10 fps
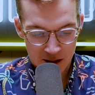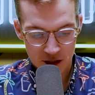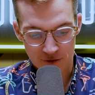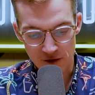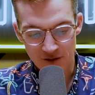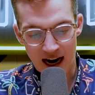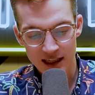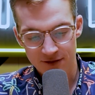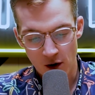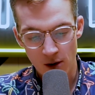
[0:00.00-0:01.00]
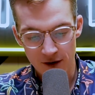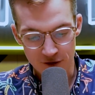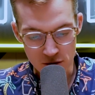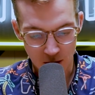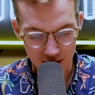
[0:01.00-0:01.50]
So if you fast forward a
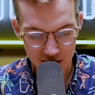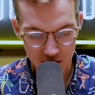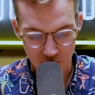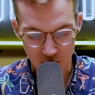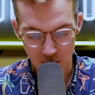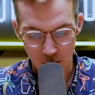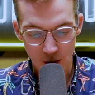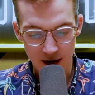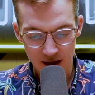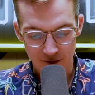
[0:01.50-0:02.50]
few months, we were boarding